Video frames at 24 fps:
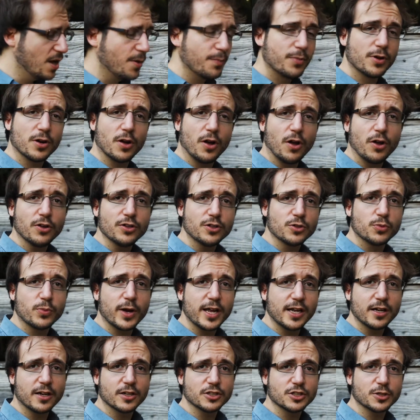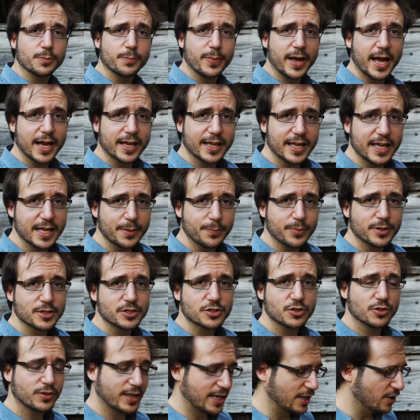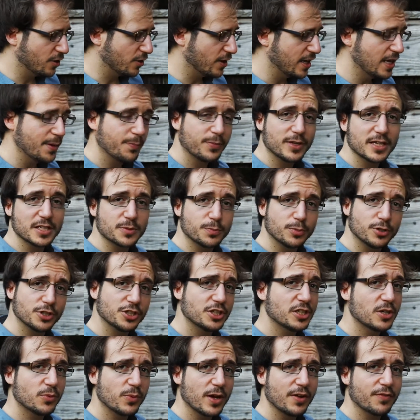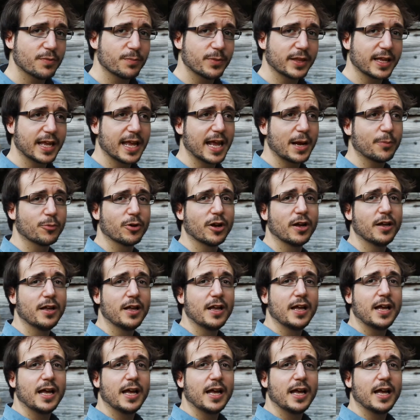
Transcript: put all your weight on your back hip so that your hip is pushing away from the camera,